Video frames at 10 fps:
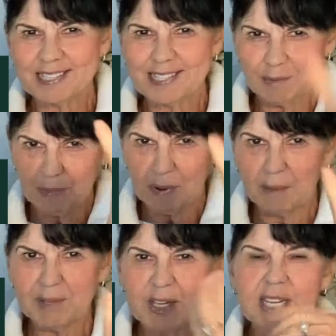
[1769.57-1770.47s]
because then we're
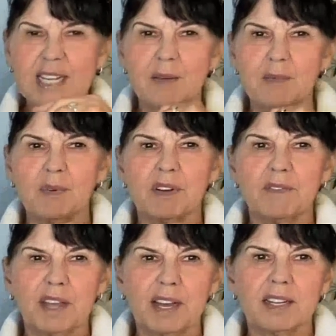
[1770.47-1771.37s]
probably going to get
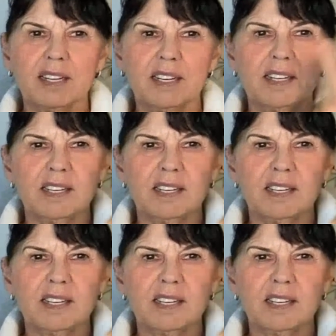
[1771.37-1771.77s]
more of that.